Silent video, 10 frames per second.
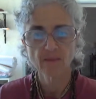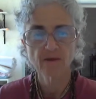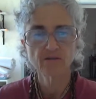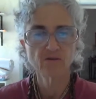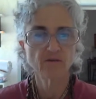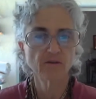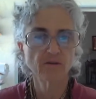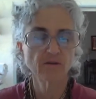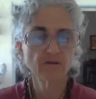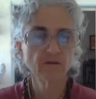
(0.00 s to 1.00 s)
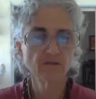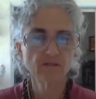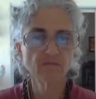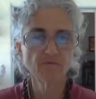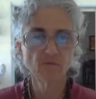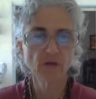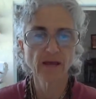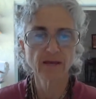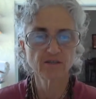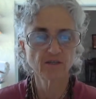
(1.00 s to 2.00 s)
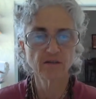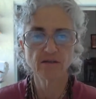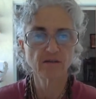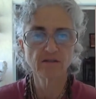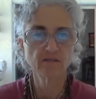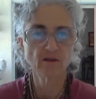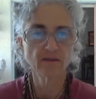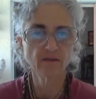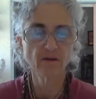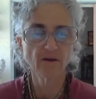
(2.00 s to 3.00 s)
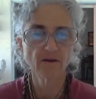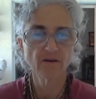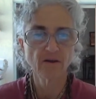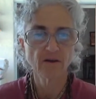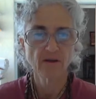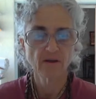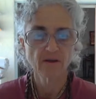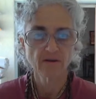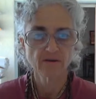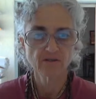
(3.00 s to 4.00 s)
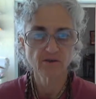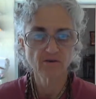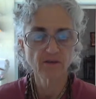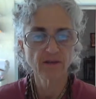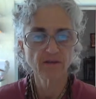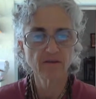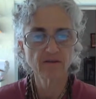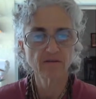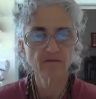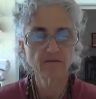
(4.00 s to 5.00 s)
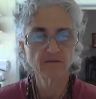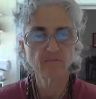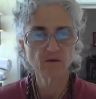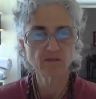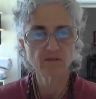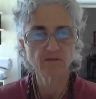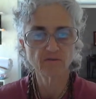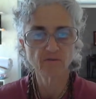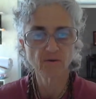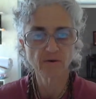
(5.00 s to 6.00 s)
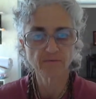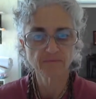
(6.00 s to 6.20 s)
And so their sinful reaction is not there because they're taking mercy of the Lord.